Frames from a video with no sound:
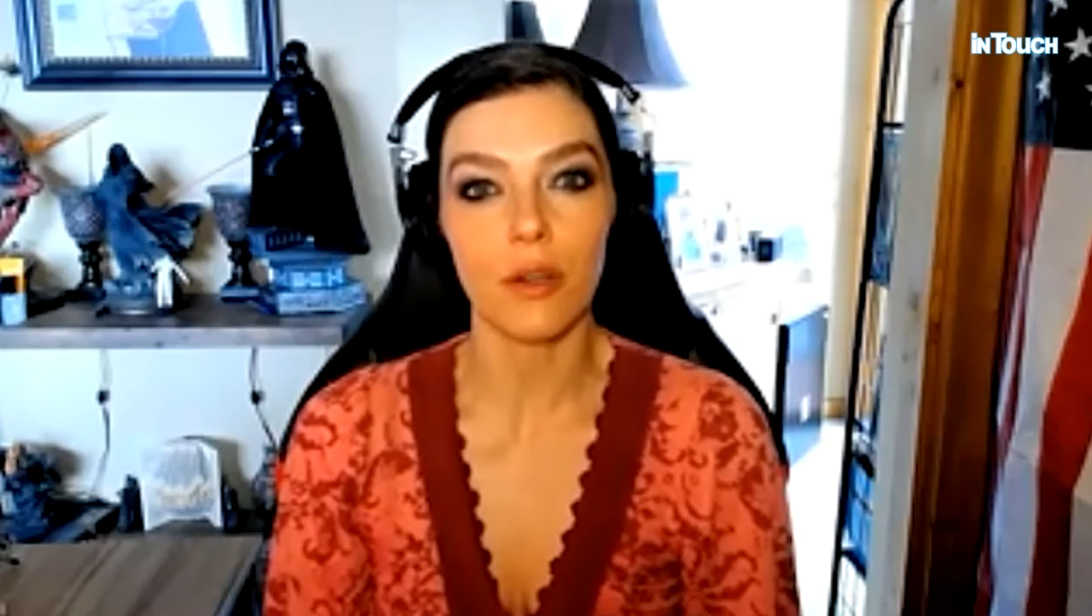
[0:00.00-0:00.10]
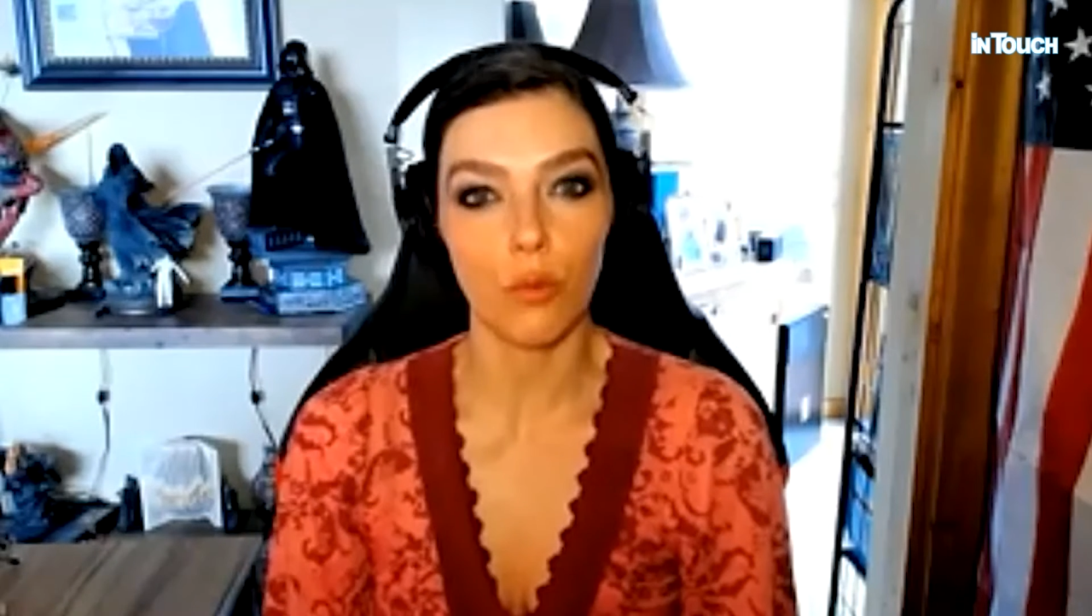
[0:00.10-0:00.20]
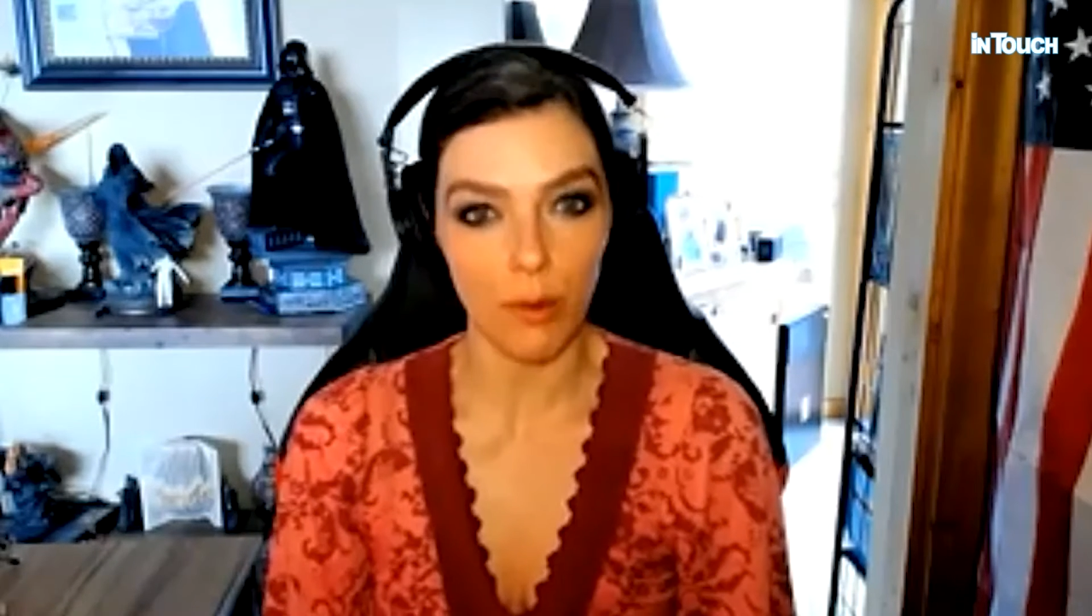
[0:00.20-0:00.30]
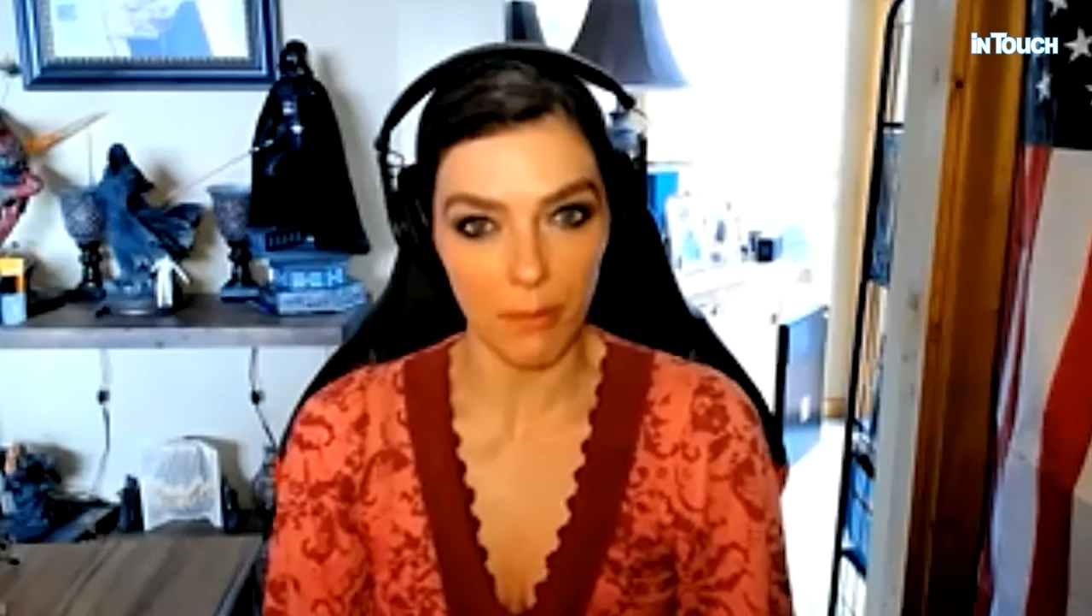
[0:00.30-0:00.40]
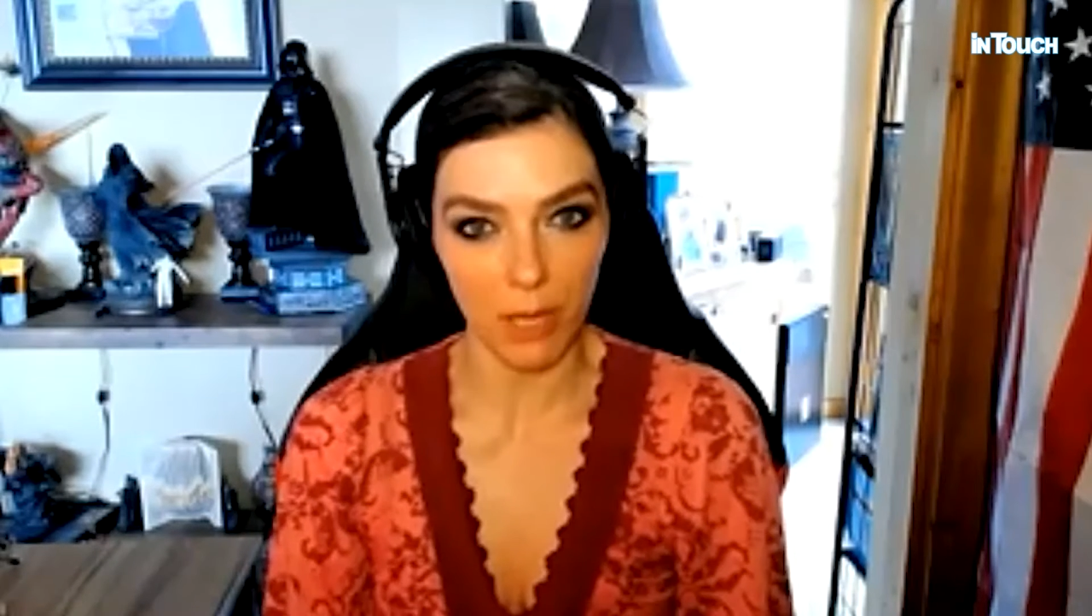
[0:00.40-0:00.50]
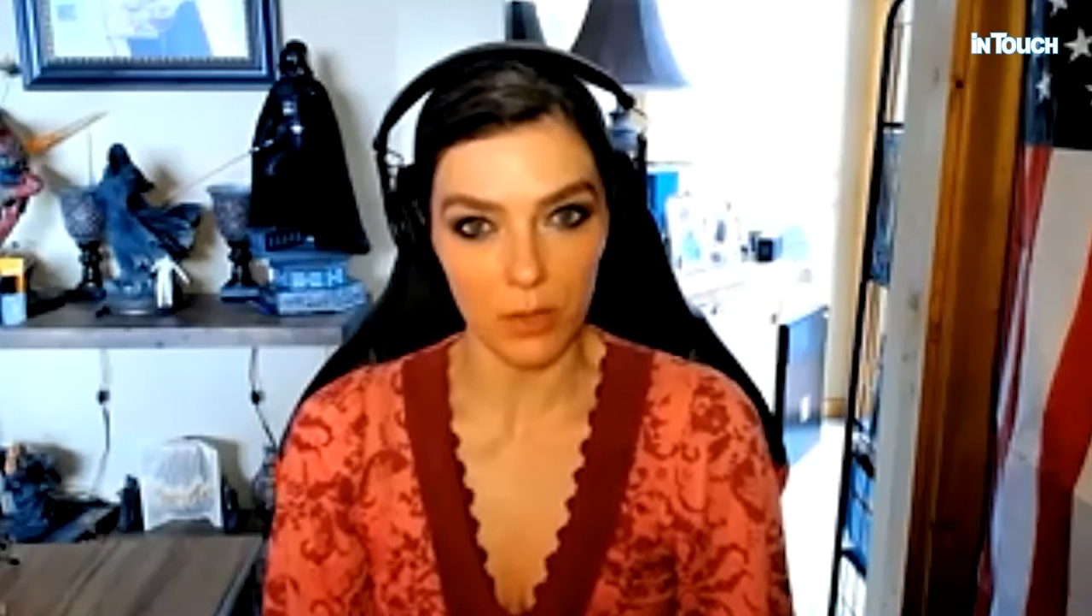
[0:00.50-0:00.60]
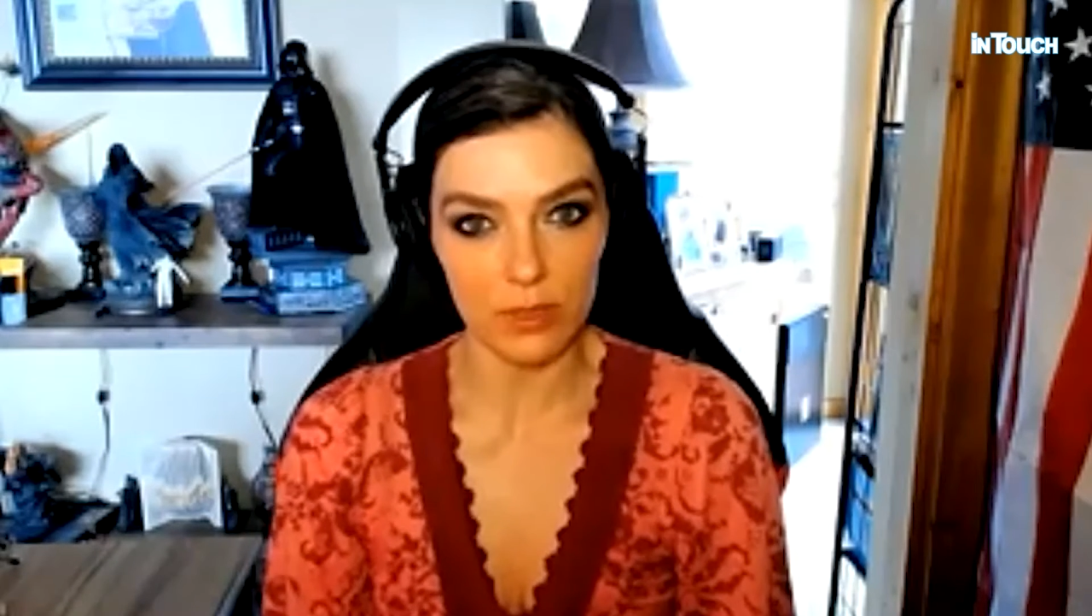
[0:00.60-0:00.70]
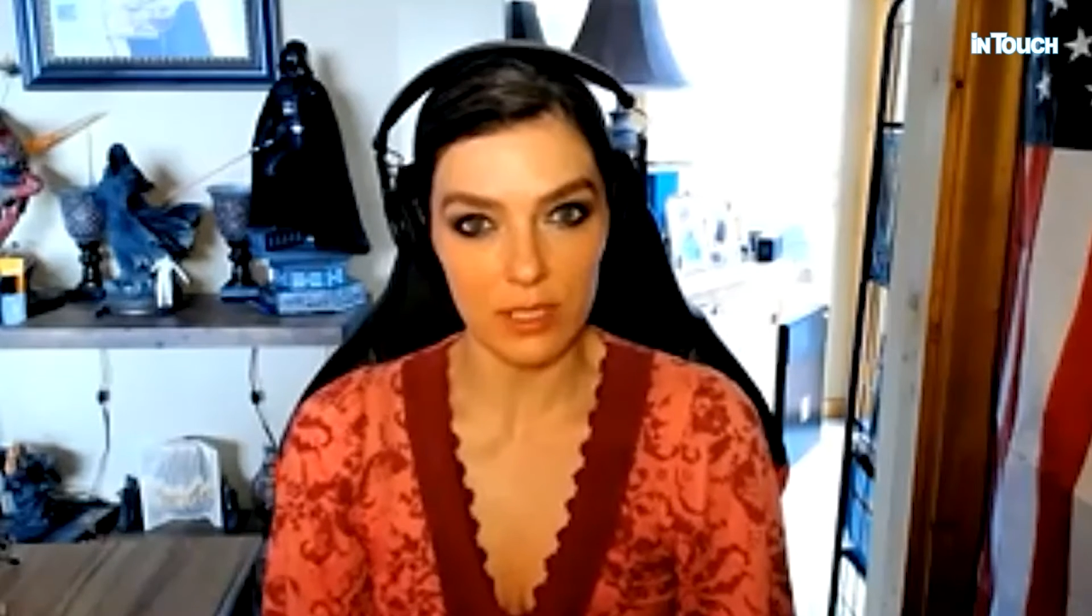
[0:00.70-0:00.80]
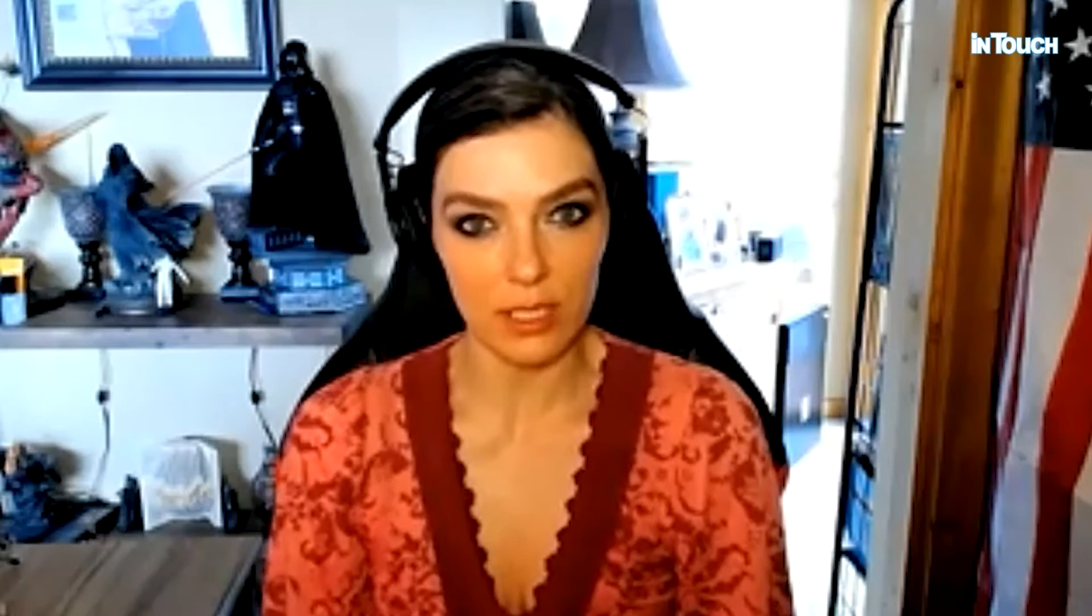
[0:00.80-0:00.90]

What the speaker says: remote.